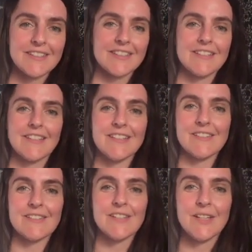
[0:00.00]
It
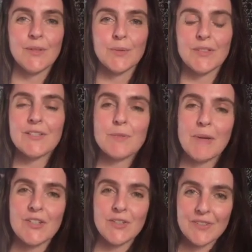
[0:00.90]
is really special.